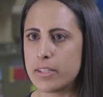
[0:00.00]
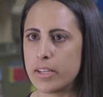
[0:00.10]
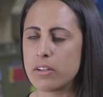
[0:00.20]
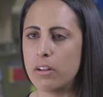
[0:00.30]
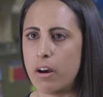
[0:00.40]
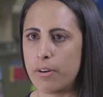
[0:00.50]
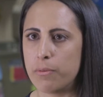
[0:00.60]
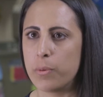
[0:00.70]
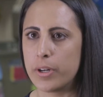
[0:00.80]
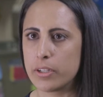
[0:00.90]
takes a lot
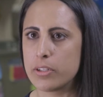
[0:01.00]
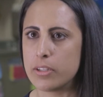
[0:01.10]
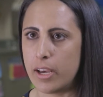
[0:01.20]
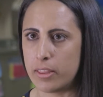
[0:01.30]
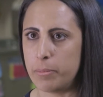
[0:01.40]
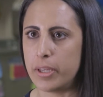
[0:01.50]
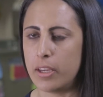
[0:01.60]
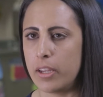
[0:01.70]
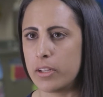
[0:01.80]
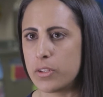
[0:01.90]
of work at the
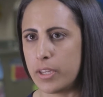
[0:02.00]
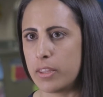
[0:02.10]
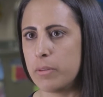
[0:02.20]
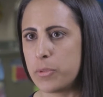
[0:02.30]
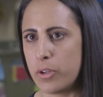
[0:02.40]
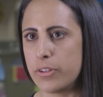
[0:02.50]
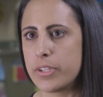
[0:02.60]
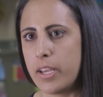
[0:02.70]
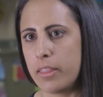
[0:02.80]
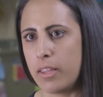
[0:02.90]
beginning to get them to understand